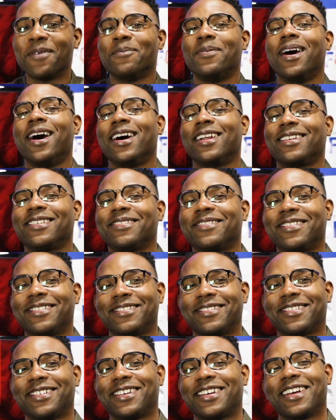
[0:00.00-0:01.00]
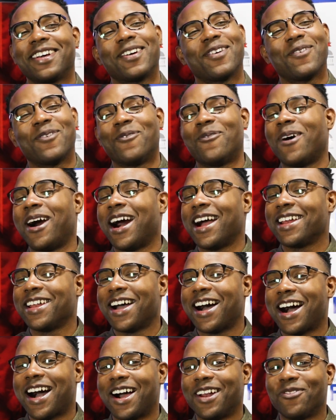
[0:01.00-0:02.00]
But why
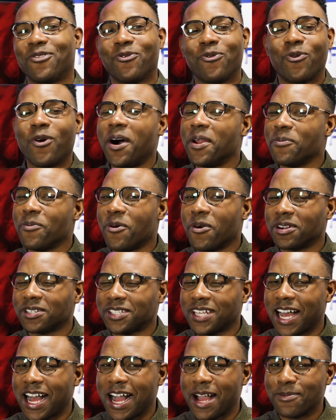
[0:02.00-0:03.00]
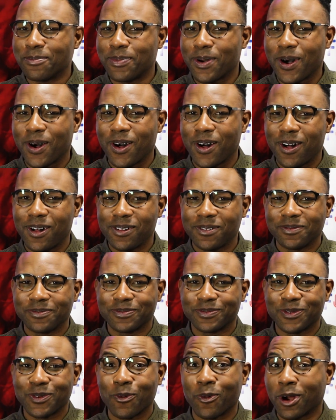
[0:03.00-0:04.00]
not one more time, Paul?
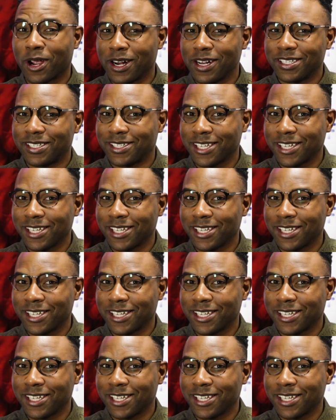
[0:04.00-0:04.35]
we're going to